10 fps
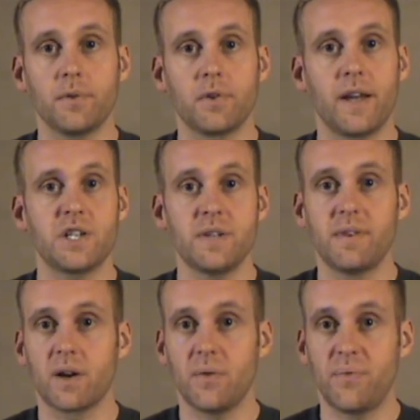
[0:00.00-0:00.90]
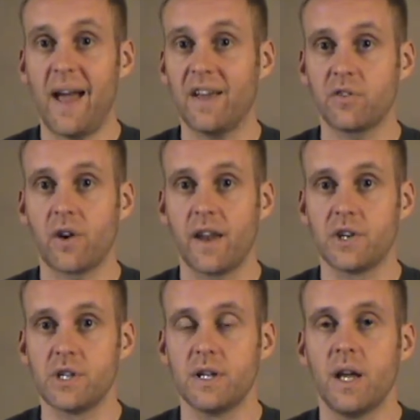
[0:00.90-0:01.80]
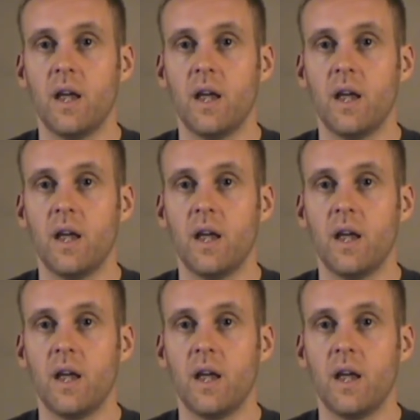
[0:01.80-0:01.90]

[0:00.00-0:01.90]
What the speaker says: strategy, very fast strategy.